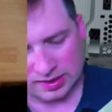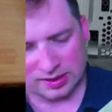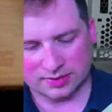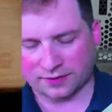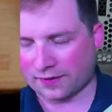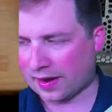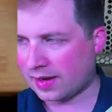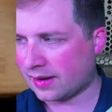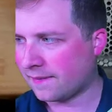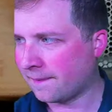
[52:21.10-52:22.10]
this
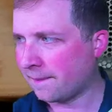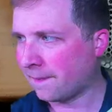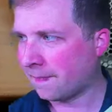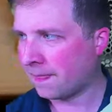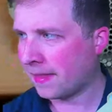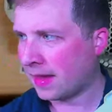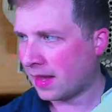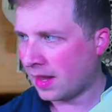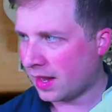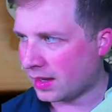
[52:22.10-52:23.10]
fan
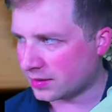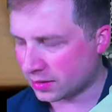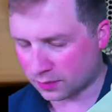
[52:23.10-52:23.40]
is in the